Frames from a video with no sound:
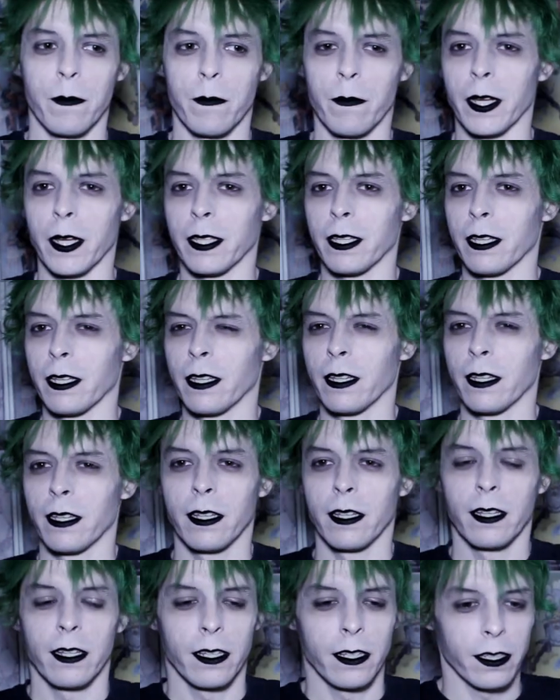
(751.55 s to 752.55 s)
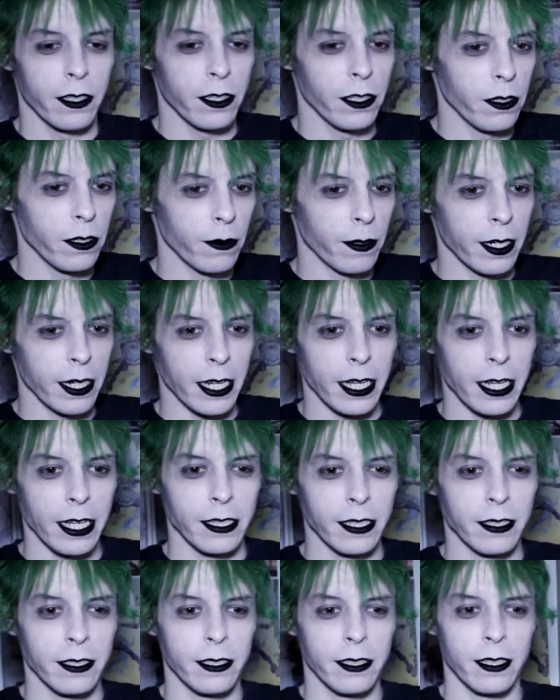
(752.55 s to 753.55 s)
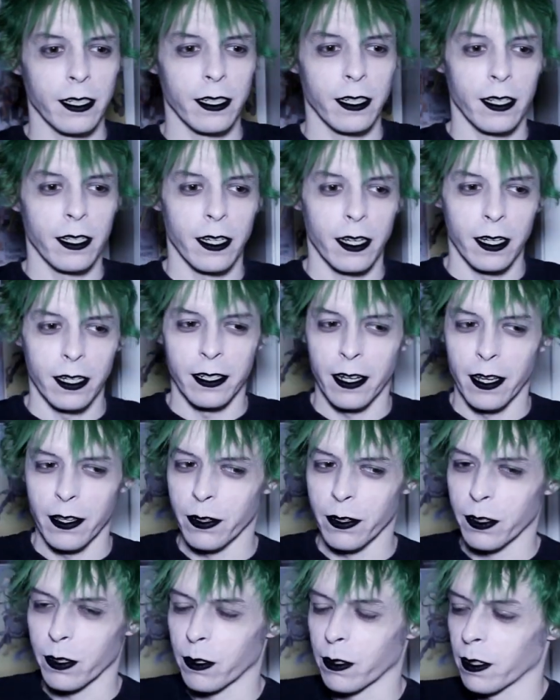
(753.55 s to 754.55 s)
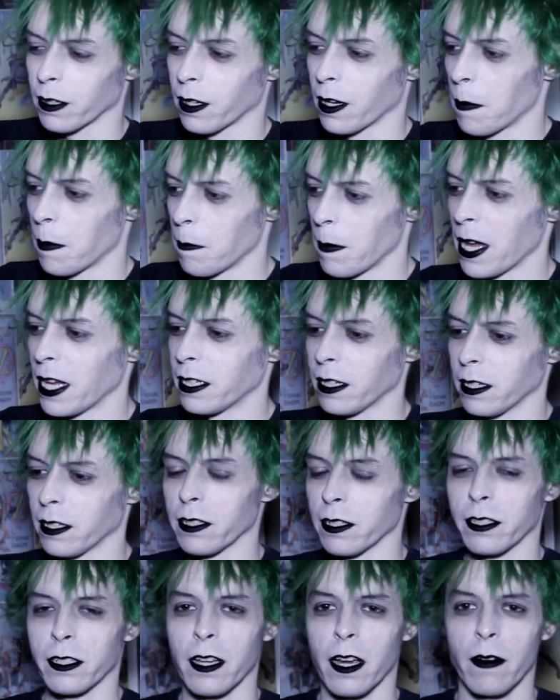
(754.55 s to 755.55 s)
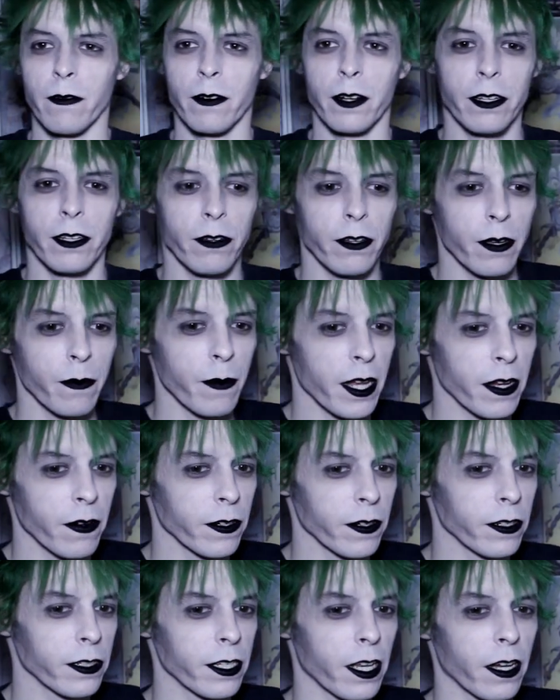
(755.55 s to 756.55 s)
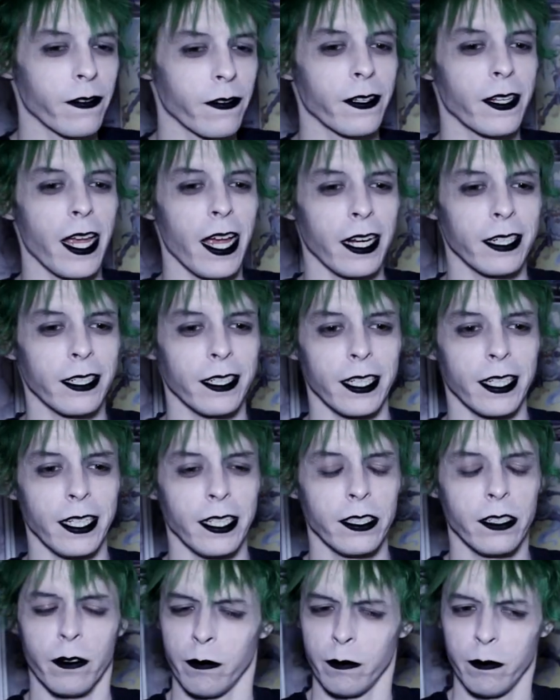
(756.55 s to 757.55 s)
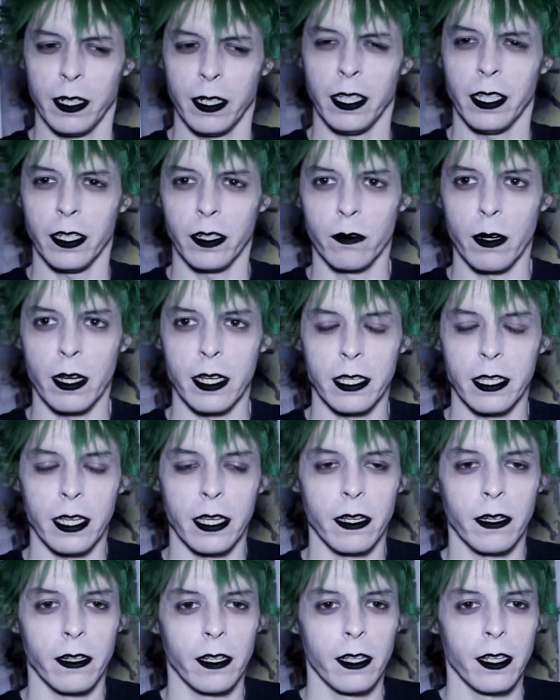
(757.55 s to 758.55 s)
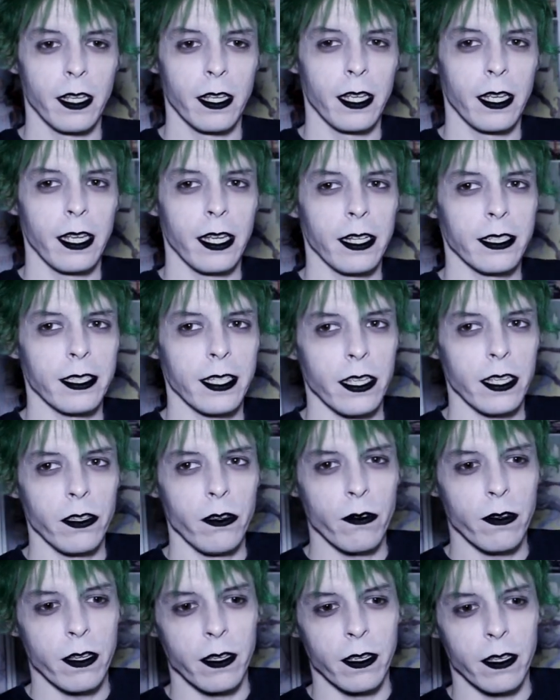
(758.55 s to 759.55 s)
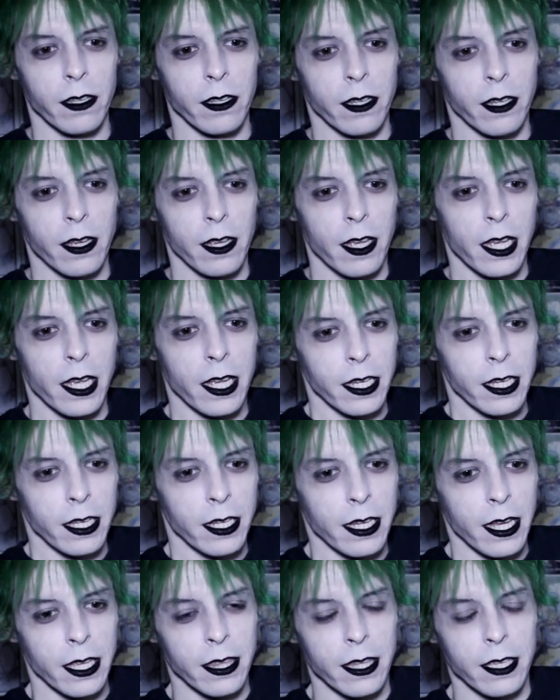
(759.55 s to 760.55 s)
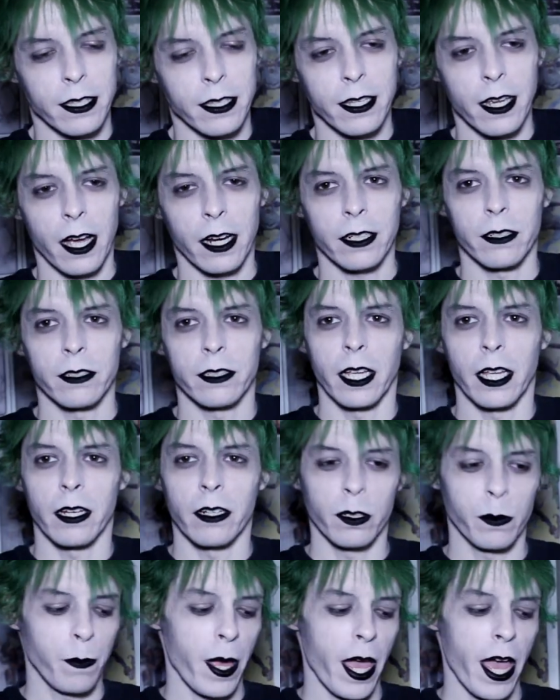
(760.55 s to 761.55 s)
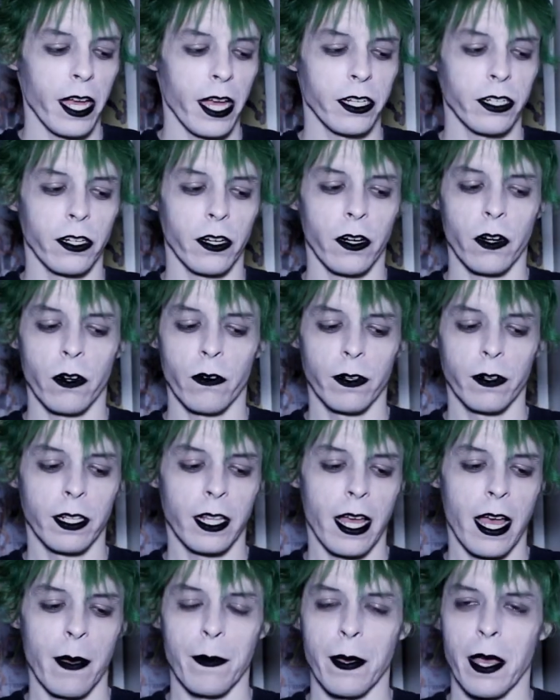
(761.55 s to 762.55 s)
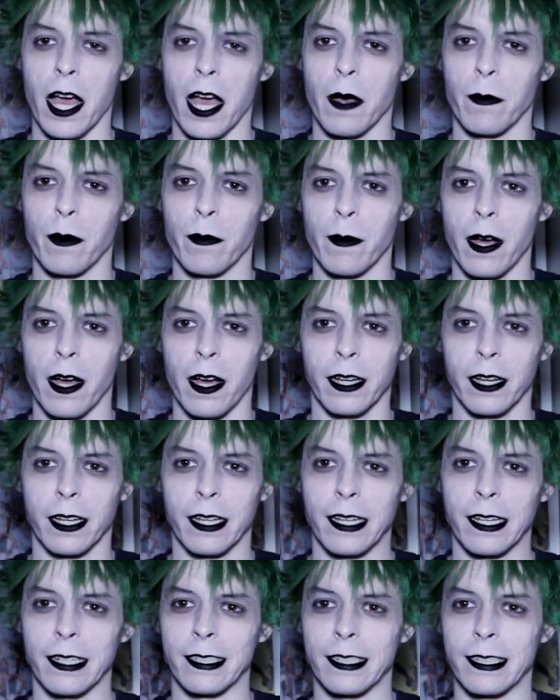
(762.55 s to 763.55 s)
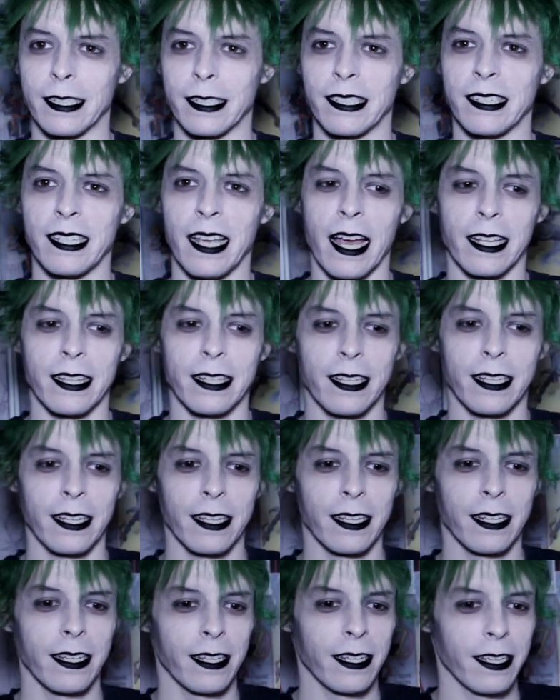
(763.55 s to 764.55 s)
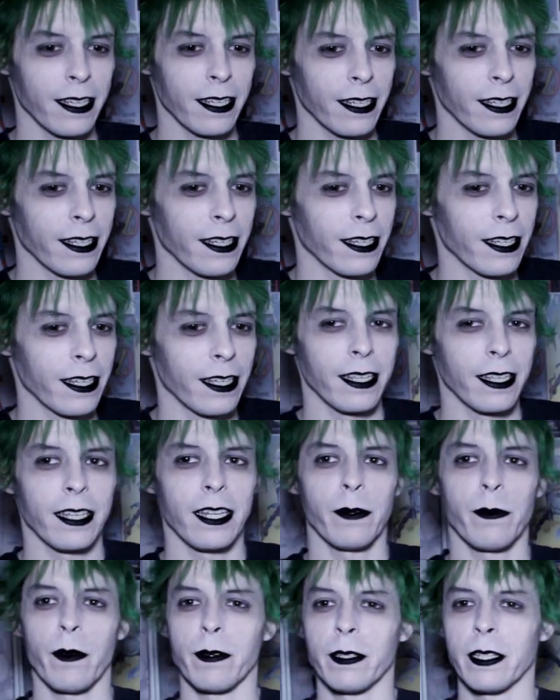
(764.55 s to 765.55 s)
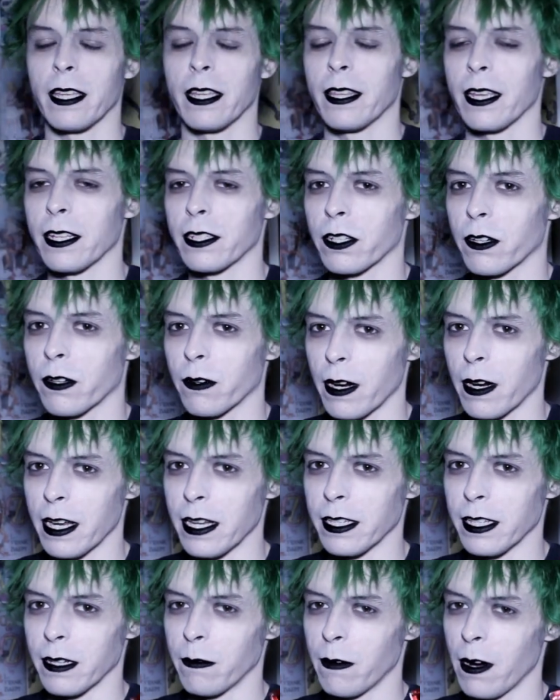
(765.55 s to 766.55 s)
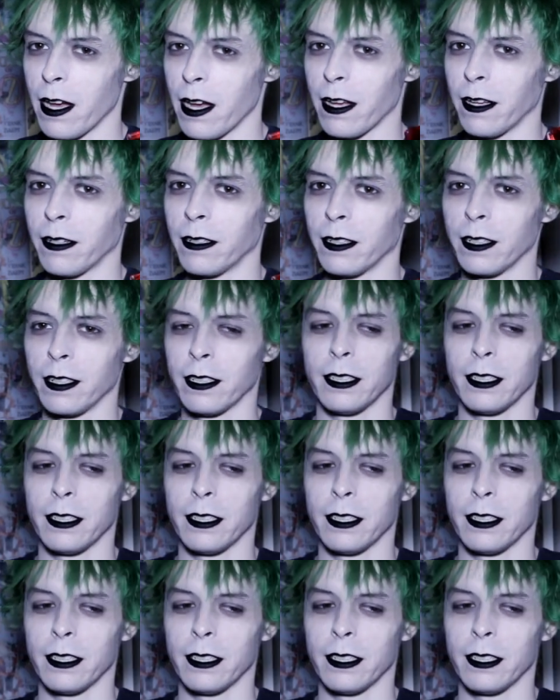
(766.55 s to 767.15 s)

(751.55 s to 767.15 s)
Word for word: But you know, it is another amazing discovery you can make for yourself, and actually it's a really great deal. It's that you can get the Dr. Sanders Patch Overlap album on cassette. And you may be saying, that's crazy. Well,